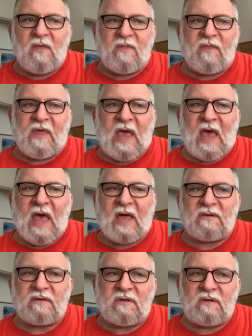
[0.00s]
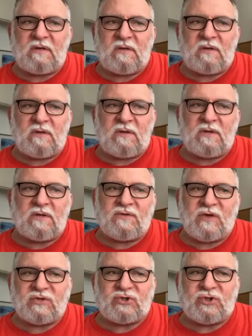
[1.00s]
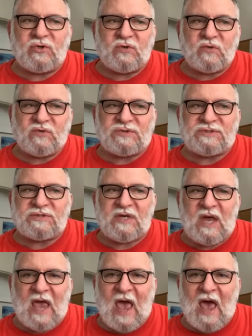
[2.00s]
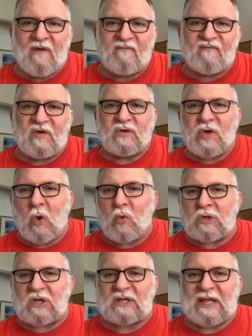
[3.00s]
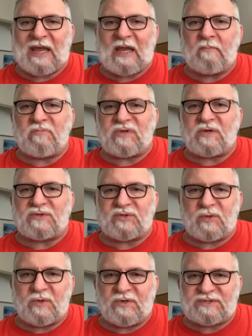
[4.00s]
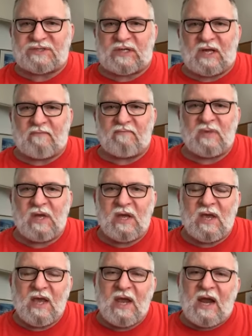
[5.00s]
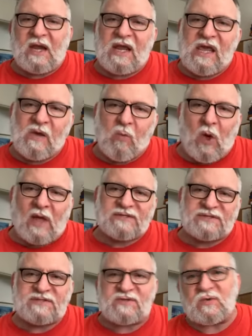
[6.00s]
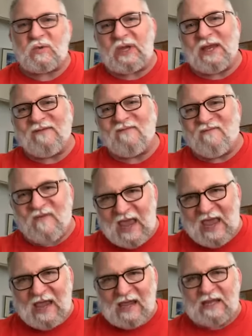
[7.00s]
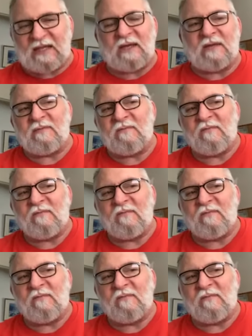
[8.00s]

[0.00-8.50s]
that the Jews have no claim to Jerusalem, and he wants to invade